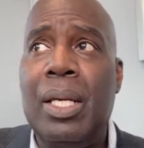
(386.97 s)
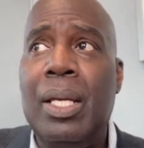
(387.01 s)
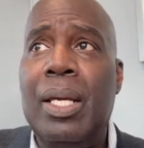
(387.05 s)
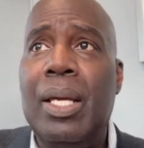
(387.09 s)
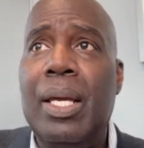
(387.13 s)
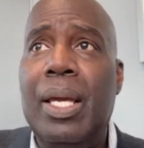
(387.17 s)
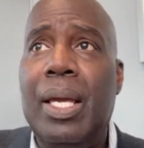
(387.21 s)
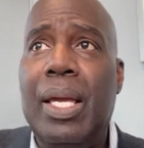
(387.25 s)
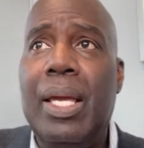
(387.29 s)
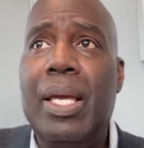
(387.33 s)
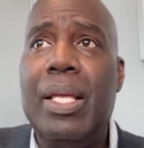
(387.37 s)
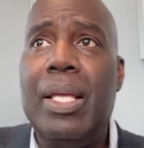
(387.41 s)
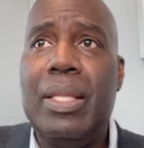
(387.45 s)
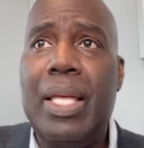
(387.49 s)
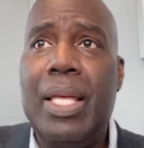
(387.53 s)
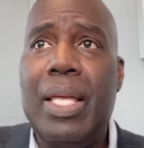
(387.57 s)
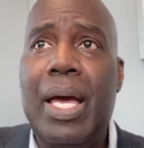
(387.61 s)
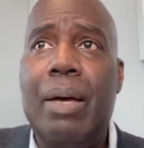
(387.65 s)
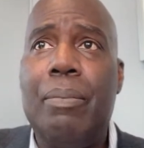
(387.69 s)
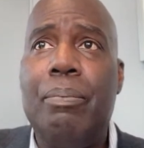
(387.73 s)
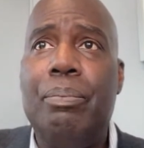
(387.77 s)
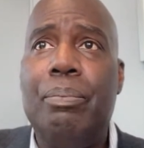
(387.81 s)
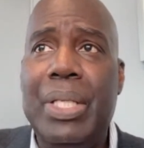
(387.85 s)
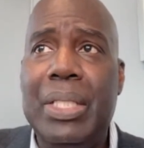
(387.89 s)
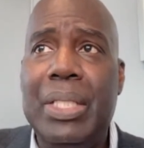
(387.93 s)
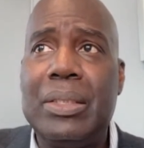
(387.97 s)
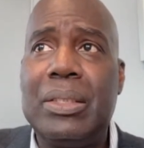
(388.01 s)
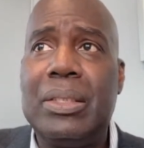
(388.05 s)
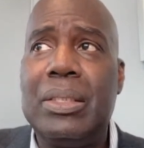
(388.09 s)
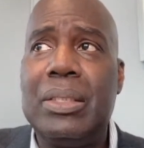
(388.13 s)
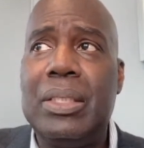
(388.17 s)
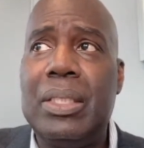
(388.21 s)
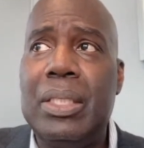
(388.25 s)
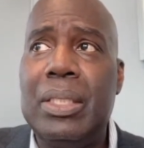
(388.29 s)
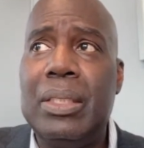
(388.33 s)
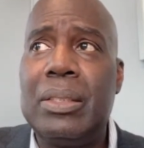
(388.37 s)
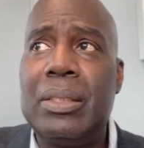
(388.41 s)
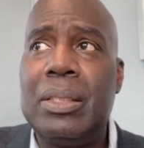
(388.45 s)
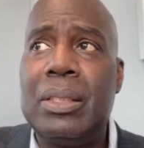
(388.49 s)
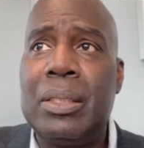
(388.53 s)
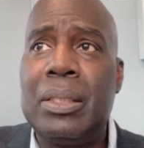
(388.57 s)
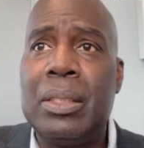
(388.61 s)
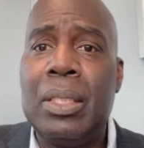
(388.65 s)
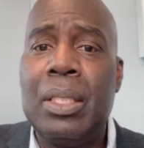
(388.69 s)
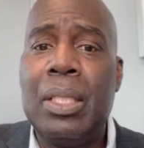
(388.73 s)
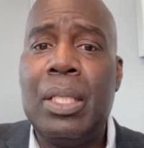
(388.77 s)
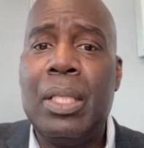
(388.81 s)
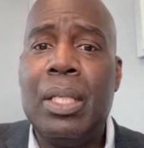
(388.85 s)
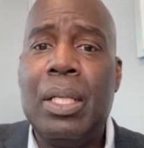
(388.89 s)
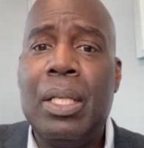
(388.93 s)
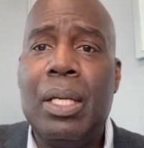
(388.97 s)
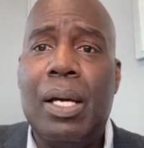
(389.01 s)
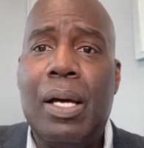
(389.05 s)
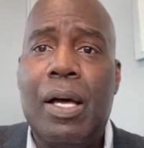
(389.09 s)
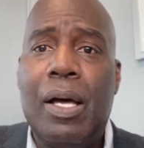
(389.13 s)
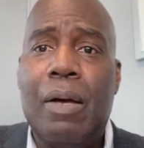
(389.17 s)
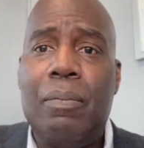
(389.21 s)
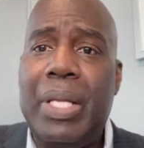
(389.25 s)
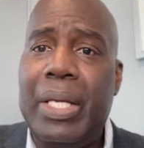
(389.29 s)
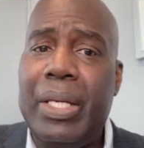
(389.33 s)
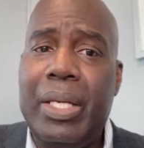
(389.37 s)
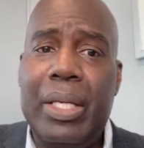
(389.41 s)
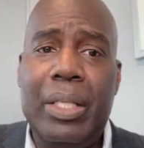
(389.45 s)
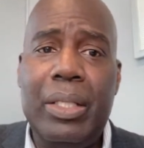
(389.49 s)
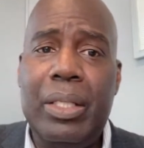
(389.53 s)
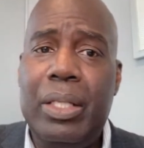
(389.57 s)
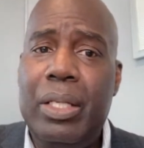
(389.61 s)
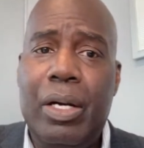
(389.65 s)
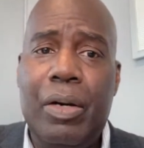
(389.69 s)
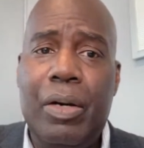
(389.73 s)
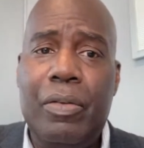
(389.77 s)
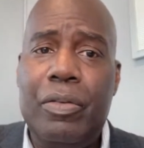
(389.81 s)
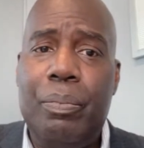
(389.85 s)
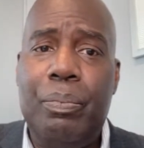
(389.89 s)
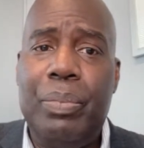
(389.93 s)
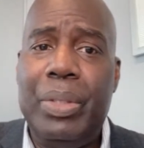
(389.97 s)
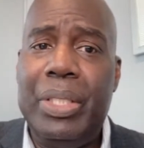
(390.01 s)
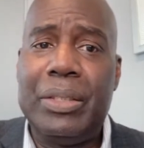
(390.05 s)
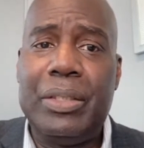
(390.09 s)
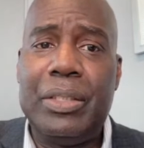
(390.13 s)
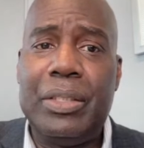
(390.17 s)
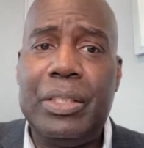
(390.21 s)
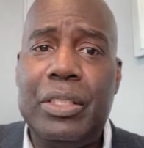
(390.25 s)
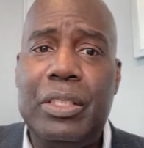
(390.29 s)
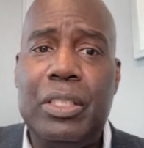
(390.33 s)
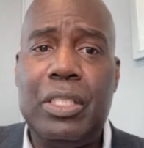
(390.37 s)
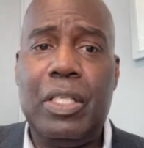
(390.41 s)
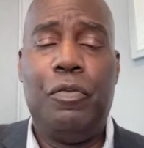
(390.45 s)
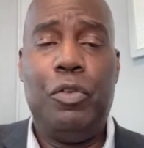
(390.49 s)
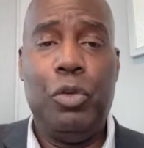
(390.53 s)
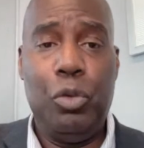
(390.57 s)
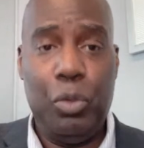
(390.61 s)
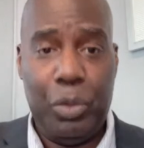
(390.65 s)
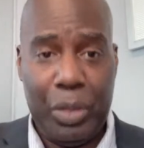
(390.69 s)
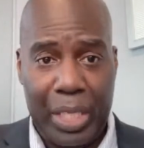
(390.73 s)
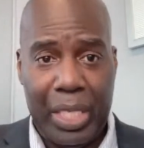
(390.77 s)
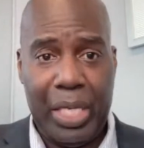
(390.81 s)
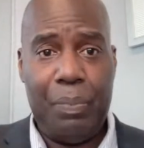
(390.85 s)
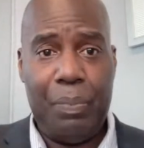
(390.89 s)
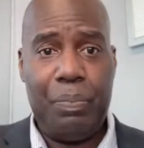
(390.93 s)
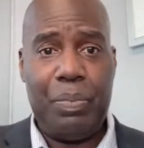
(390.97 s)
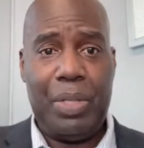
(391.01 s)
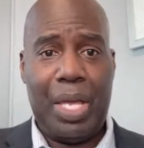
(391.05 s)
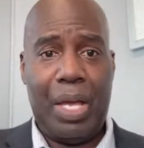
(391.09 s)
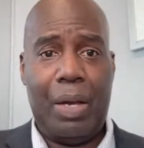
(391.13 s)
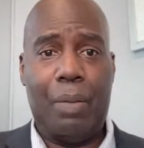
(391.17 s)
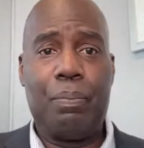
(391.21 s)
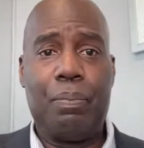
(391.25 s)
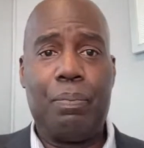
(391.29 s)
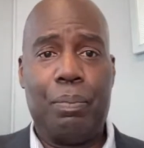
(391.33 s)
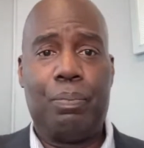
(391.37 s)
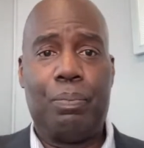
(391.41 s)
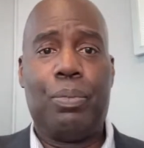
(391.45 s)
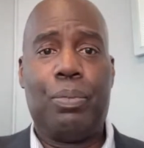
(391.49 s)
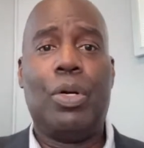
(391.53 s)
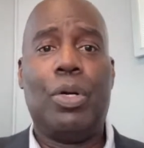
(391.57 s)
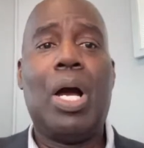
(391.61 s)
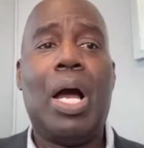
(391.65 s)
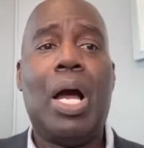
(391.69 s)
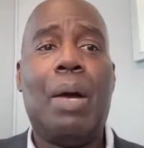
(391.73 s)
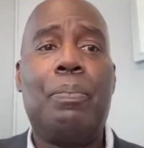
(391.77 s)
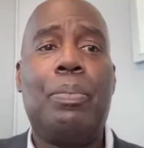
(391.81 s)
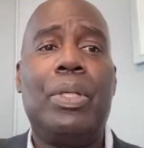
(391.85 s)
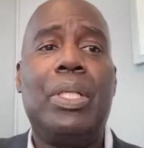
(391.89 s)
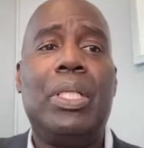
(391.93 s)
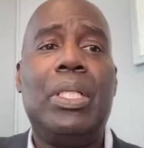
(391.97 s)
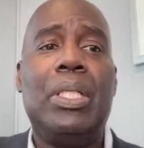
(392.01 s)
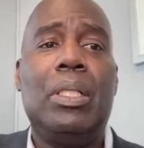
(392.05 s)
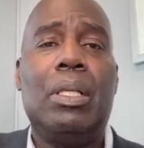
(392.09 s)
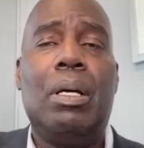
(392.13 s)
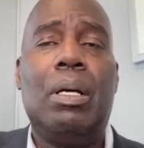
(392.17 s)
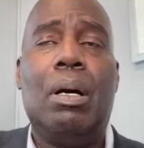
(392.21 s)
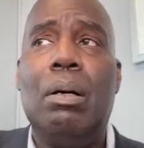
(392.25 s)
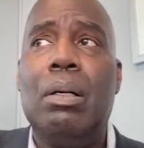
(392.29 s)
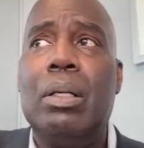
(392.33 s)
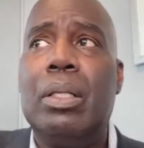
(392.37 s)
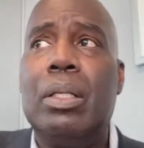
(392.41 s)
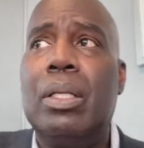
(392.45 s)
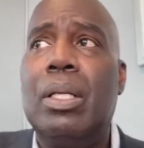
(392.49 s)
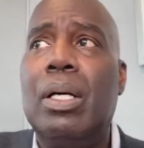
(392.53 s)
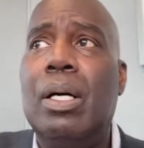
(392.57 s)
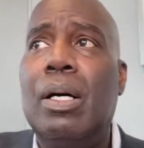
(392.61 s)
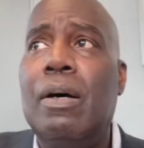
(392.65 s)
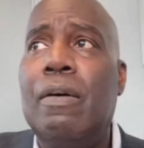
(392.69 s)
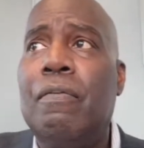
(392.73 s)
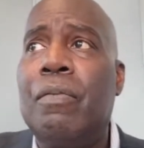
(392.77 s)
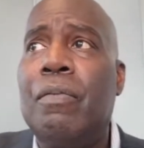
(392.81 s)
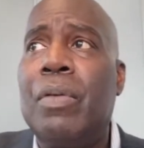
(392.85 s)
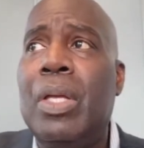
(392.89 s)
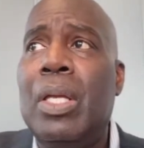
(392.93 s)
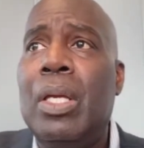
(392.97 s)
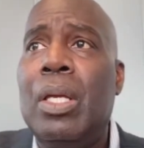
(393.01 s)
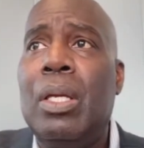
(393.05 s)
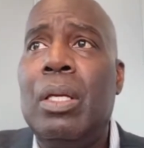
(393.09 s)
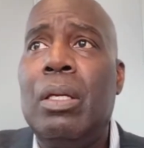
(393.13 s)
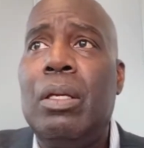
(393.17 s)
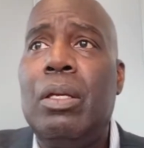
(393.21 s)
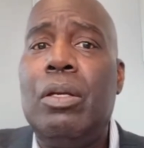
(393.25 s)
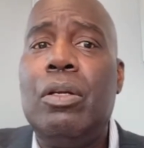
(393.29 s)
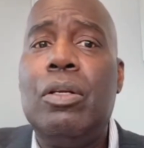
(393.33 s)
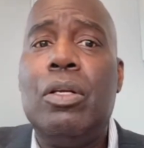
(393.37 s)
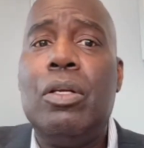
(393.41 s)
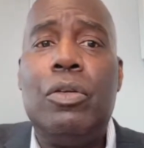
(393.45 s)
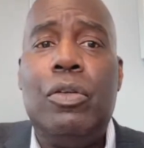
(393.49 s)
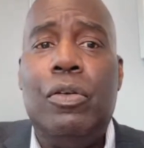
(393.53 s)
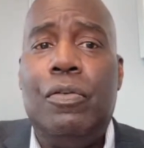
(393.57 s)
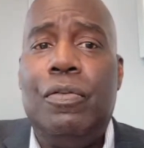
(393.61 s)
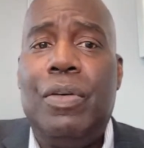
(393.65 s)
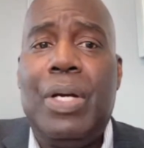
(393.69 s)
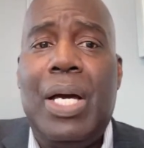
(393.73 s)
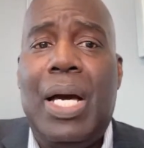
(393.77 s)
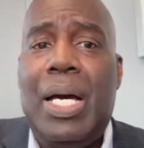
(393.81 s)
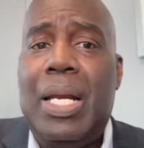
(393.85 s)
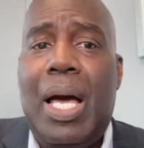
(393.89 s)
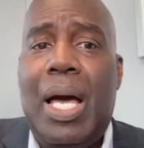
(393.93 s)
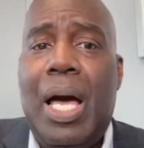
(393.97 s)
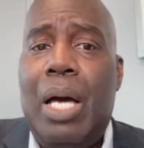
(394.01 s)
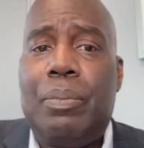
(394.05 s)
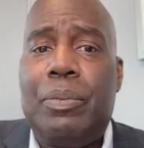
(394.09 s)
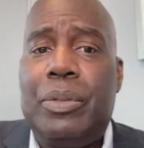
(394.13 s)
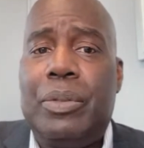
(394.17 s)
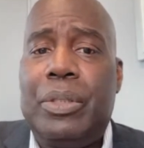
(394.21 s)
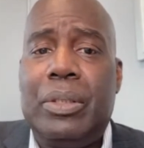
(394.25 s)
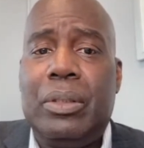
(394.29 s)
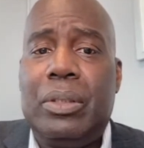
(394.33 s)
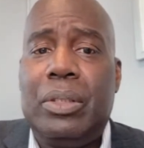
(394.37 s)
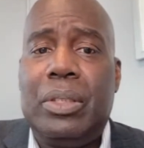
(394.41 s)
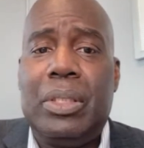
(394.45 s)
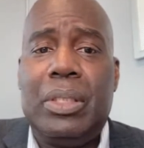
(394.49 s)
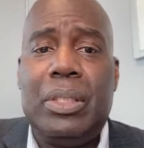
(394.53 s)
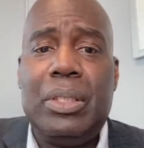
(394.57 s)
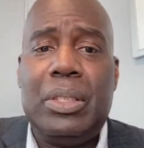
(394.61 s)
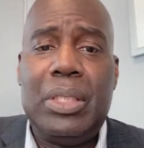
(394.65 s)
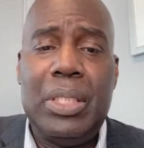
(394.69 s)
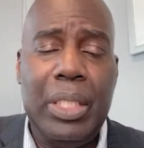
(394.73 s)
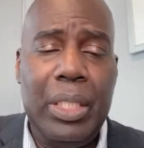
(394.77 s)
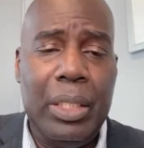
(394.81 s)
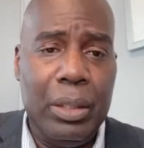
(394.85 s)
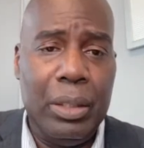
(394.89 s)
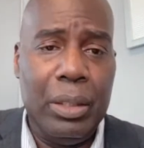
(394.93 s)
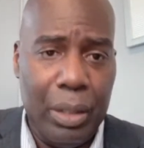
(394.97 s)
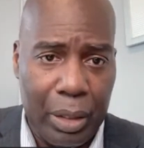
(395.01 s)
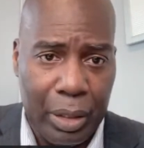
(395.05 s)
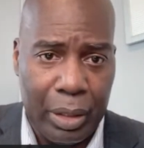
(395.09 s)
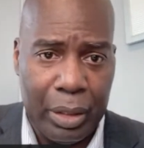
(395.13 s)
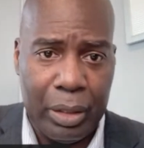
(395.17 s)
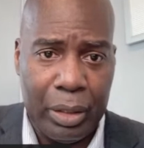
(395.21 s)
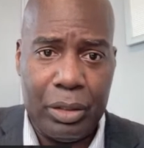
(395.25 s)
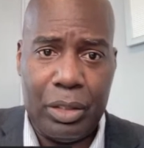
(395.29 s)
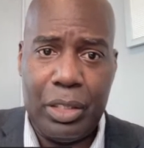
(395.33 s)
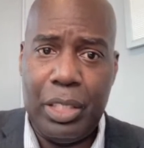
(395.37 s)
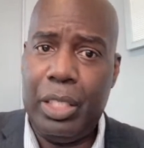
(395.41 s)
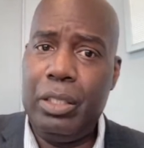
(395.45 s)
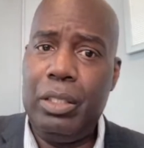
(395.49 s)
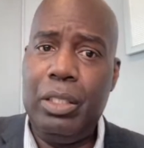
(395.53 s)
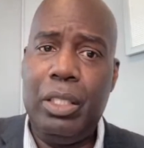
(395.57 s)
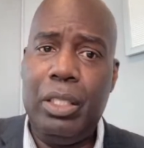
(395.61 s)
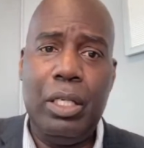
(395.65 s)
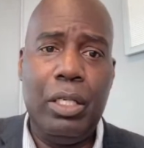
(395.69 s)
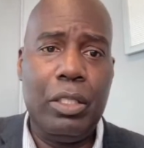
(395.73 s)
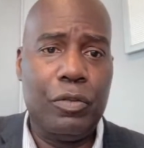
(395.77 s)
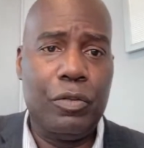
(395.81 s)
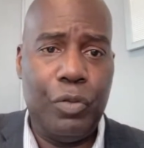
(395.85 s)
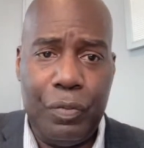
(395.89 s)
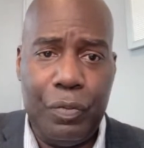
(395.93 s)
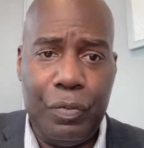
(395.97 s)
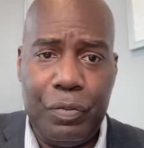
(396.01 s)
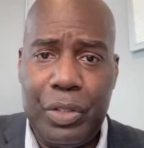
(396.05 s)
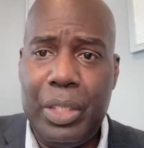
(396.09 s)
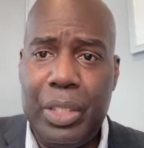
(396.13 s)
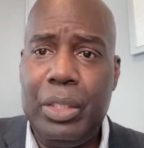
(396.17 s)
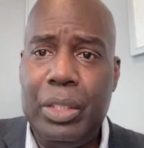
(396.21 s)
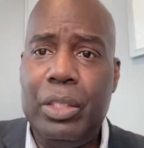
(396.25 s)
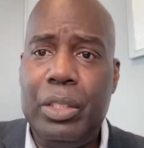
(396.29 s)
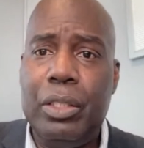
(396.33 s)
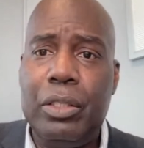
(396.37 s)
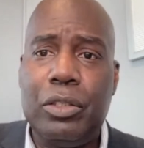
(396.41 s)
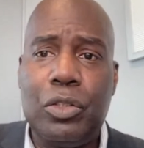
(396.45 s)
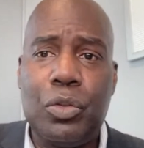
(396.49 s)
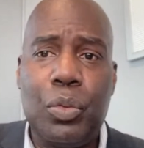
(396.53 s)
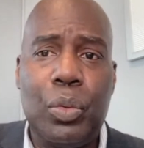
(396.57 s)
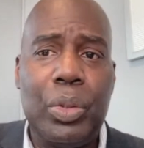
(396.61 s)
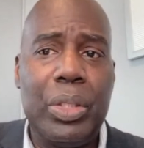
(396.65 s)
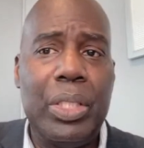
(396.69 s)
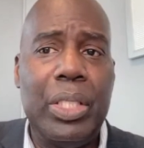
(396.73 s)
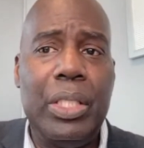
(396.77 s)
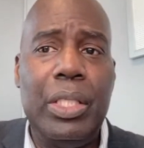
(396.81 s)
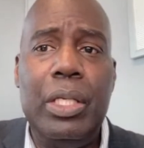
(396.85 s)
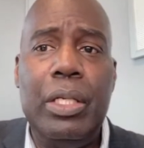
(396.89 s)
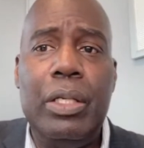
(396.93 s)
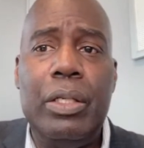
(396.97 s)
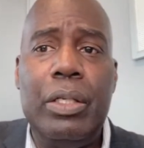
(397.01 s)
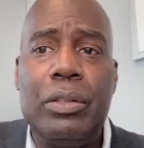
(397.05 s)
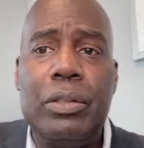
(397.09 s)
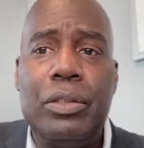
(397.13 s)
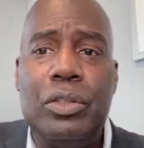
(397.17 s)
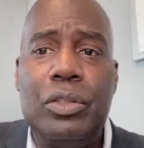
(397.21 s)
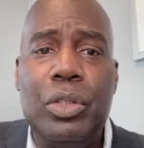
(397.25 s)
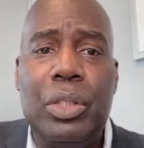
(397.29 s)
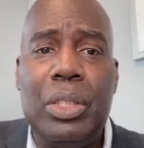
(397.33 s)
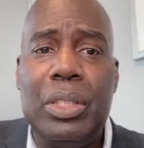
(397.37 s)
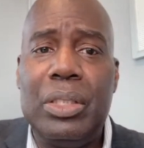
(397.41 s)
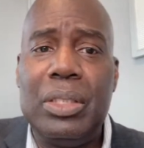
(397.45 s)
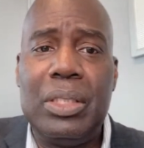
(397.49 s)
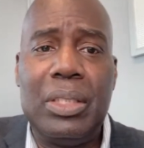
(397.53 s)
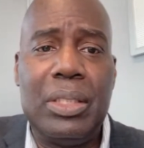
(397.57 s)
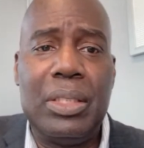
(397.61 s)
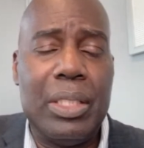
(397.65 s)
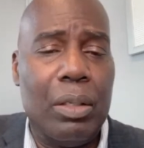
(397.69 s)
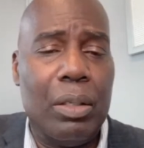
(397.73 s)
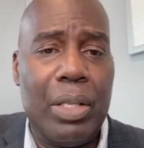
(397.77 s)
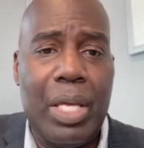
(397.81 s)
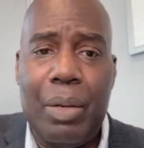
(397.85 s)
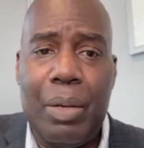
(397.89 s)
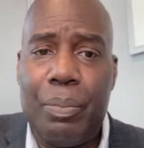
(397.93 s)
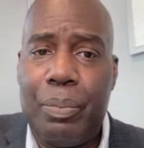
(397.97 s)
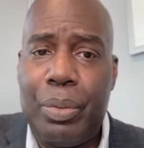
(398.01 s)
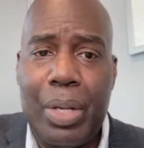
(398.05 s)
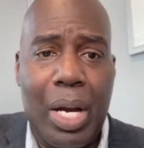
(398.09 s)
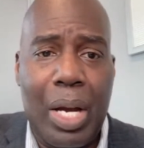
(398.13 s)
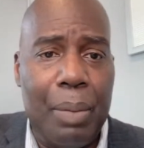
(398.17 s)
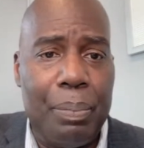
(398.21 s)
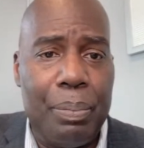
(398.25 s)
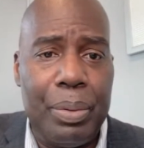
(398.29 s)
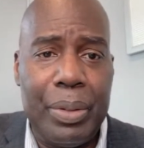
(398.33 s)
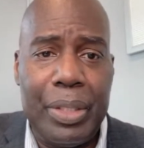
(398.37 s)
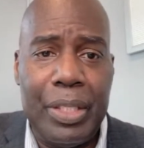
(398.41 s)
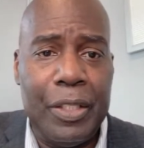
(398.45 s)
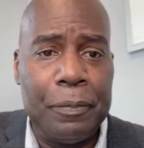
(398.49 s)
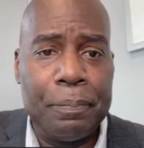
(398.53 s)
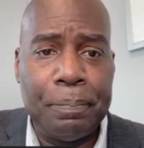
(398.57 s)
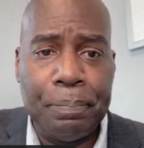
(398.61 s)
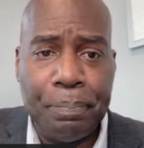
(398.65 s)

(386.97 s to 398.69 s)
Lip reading: And that business, like any other business, if you keep that property long enough, you know, you've got options. In 10 years, 15 years, 20 years, you can sell that property.